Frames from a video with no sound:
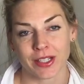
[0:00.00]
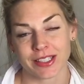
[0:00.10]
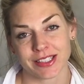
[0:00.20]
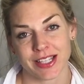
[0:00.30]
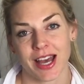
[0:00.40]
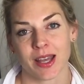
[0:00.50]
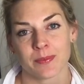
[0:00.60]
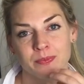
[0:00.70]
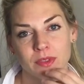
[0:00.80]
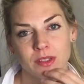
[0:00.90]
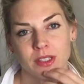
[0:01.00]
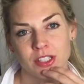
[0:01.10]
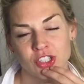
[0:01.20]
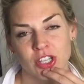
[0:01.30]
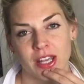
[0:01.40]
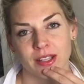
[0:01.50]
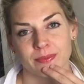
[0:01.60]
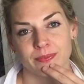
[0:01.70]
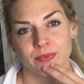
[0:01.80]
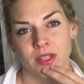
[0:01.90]
one at a time each day
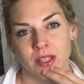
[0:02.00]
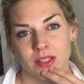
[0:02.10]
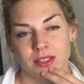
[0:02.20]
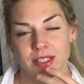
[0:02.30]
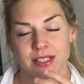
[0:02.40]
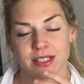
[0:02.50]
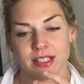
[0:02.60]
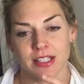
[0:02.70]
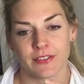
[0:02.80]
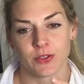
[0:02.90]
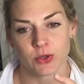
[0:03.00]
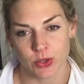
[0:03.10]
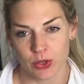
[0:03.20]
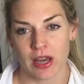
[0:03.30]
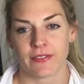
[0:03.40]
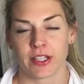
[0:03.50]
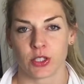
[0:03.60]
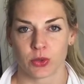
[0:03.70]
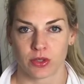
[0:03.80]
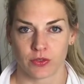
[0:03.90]
to see if you do have any
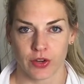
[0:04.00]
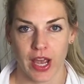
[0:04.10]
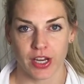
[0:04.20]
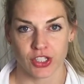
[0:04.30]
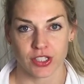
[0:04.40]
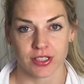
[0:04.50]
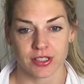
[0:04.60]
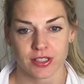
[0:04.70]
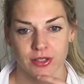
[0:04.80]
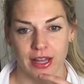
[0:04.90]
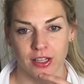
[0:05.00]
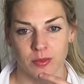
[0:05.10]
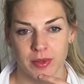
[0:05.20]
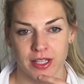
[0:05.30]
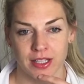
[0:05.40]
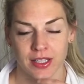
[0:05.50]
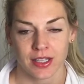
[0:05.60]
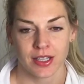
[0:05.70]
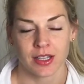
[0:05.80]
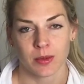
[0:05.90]
sort of reaction. So that could be
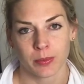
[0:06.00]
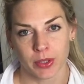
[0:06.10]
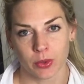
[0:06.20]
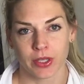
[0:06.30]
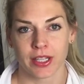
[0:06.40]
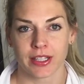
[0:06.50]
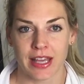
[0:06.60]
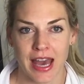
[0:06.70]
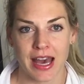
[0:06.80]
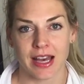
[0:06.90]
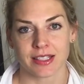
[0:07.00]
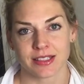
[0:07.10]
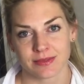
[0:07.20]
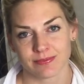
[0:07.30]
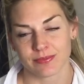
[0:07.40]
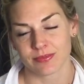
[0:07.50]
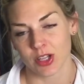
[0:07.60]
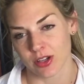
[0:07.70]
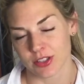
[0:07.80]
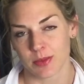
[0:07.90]
bloating, gas,
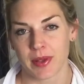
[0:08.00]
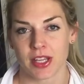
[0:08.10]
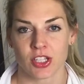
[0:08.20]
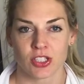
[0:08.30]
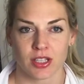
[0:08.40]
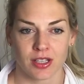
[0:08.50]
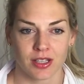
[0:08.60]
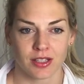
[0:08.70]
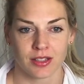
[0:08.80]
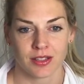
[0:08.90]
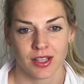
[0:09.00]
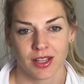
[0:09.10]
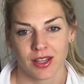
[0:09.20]
constipation,